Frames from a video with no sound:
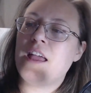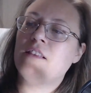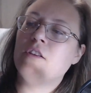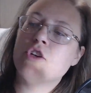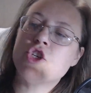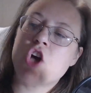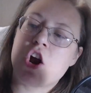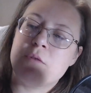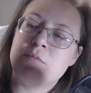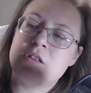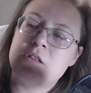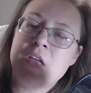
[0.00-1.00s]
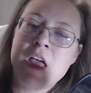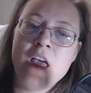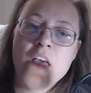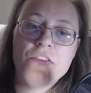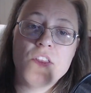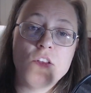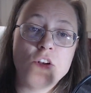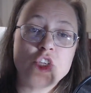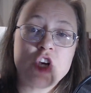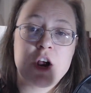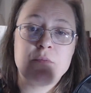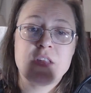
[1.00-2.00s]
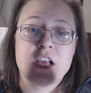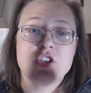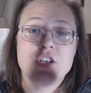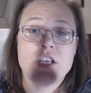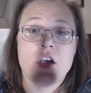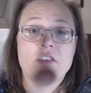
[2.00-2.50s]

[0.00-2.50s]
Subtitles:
and little charms. The little charms actually tell the